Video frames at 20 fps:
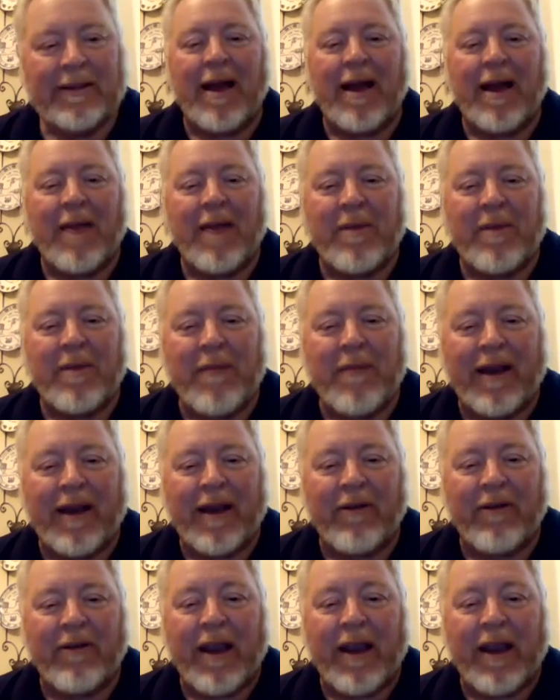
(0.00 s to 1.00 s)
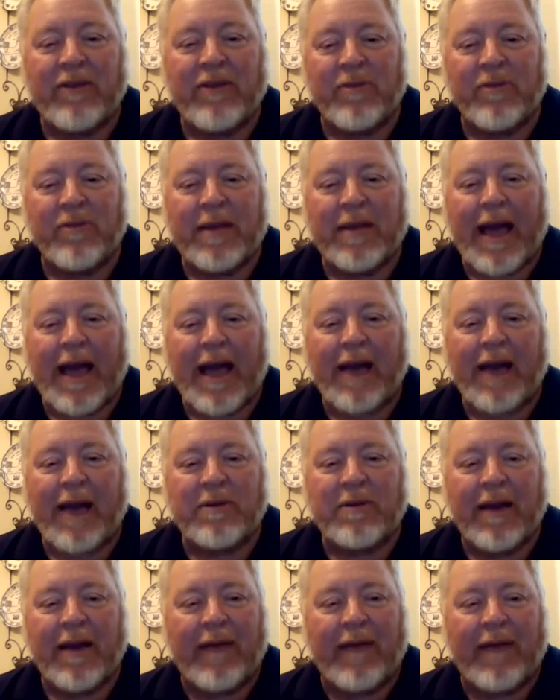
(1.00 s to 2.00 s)
am in my Grange room at the house
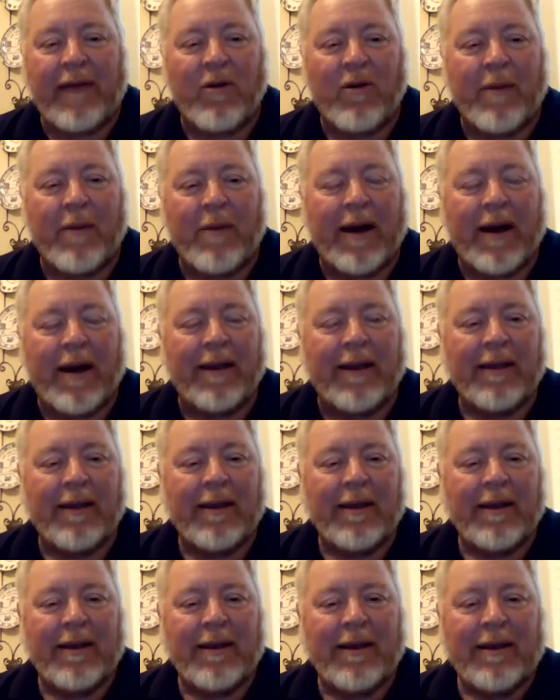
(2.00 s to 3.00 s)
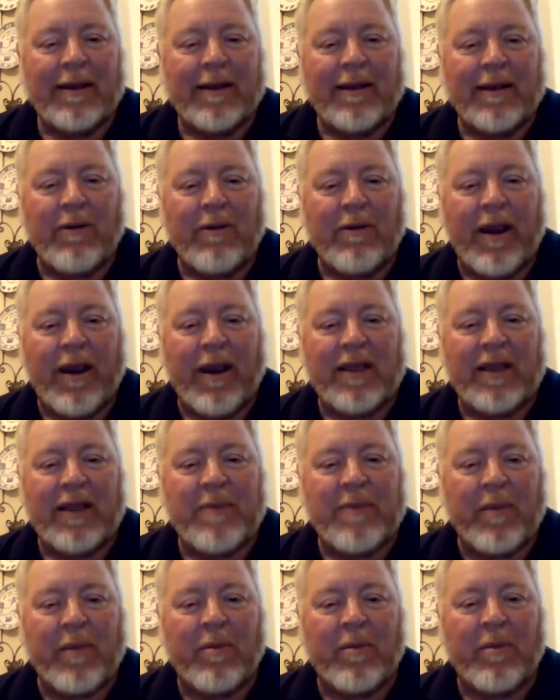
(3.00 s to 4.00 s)
where I have all my Grange
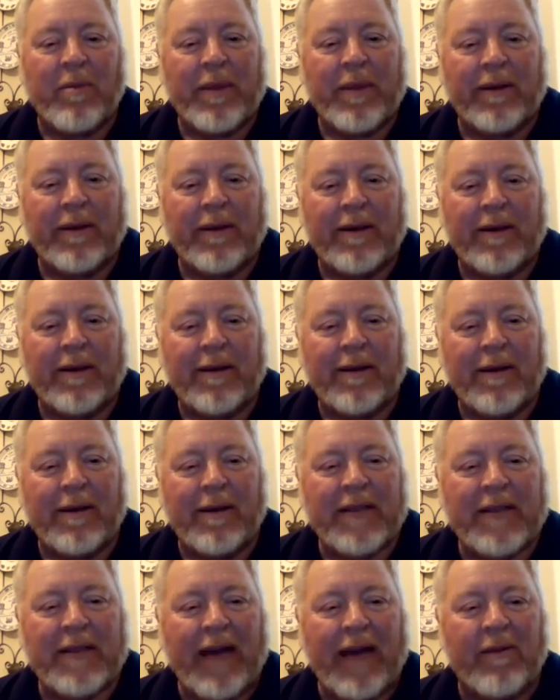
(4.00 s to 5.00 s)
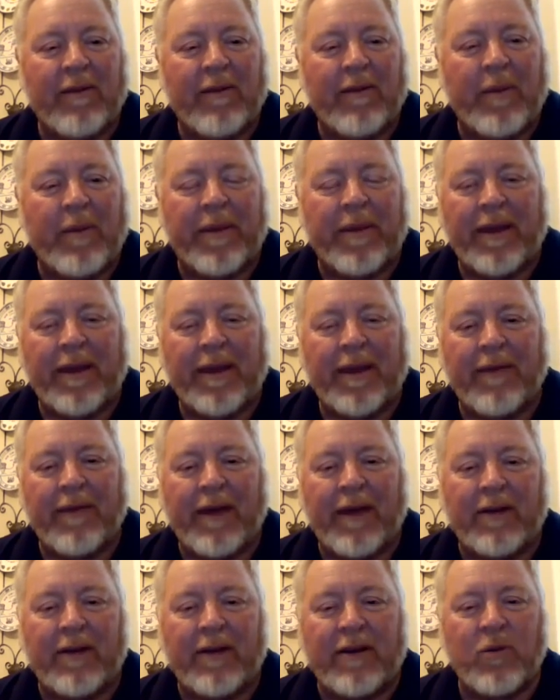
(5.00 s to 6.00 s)
memorabilia. I was counting them up. I think I've
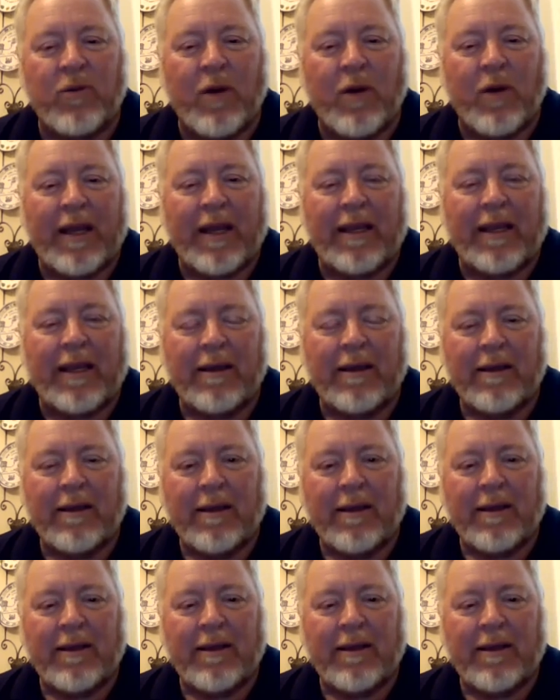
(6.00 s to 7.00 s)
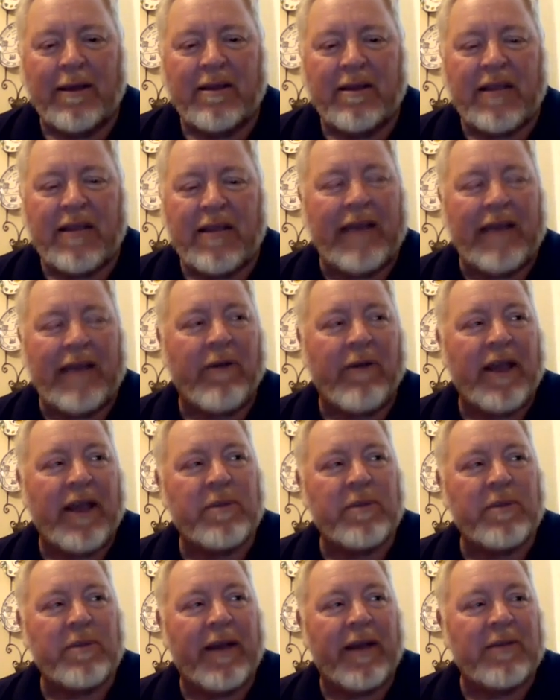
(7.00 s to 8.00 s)
got 20 state Grange
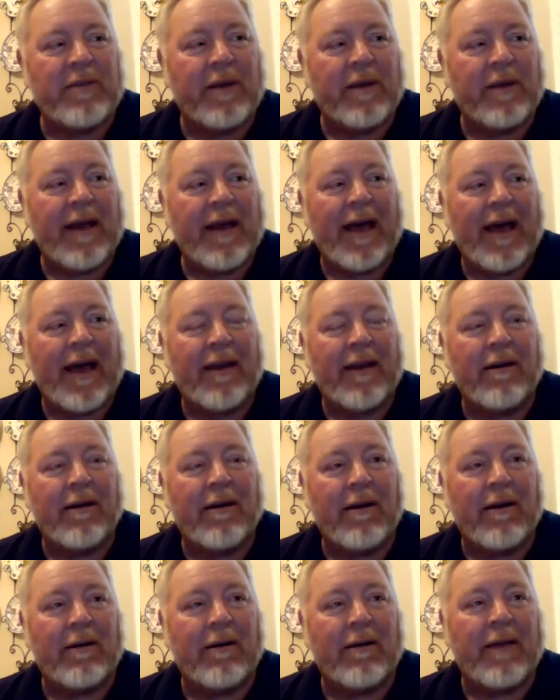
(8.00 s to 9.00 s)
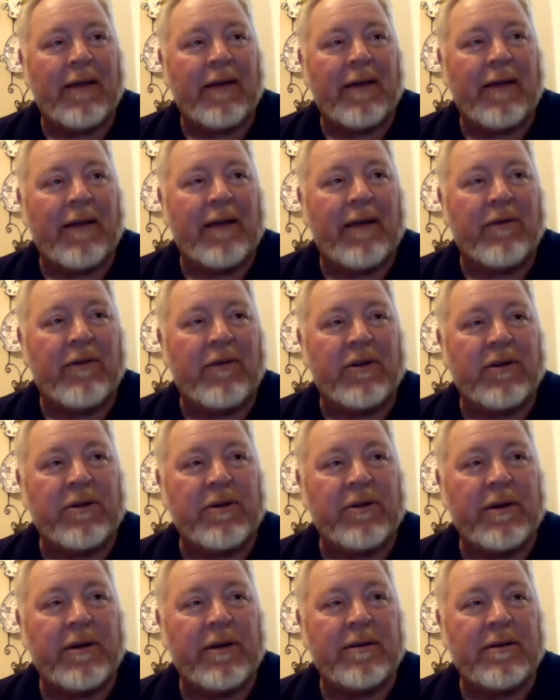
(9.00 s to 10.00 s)
plates when they had their 100th
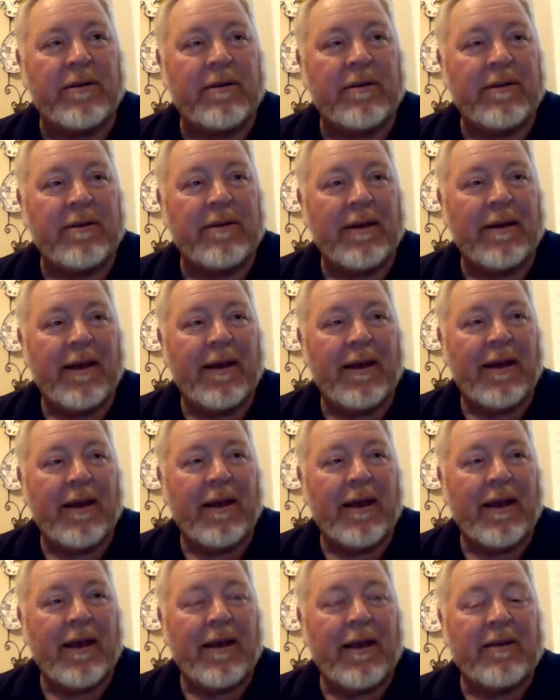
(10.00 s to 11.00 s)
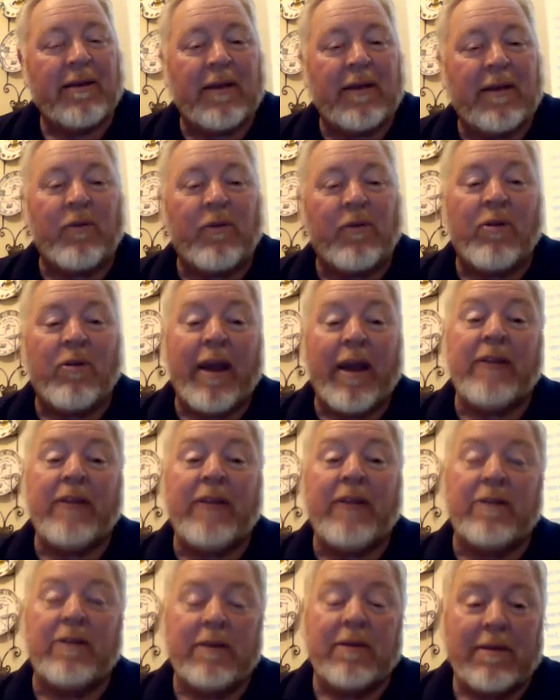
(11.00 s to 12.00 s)
anniversaries, several
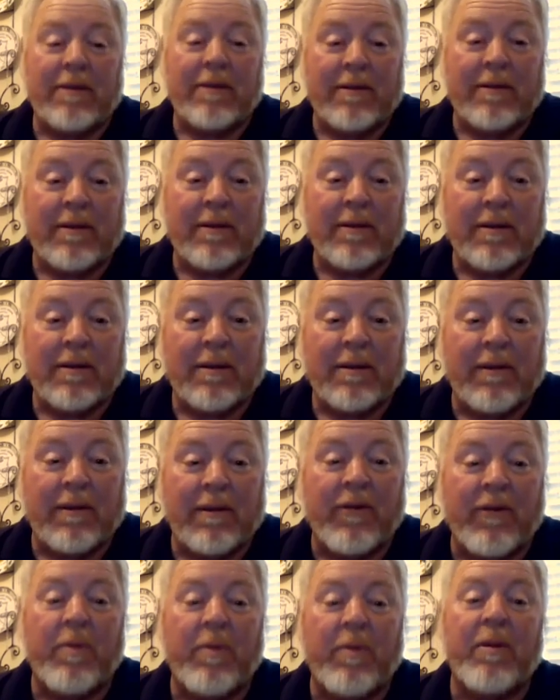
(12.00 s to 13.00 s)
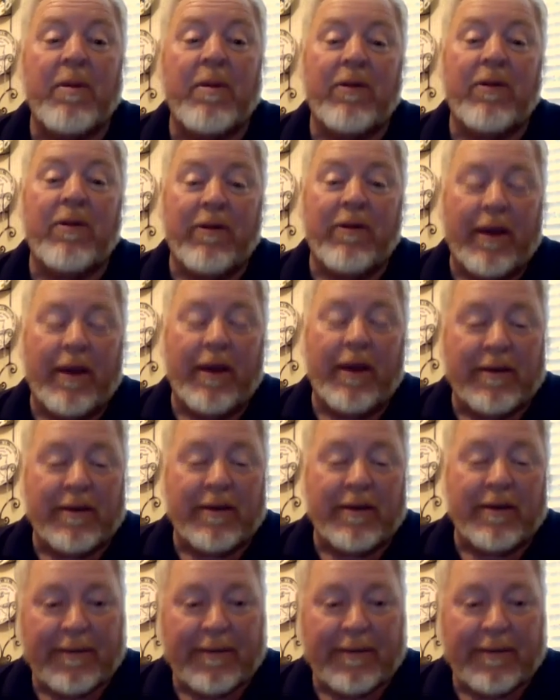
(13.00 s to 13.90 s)
Granges, a few Pomona Granges.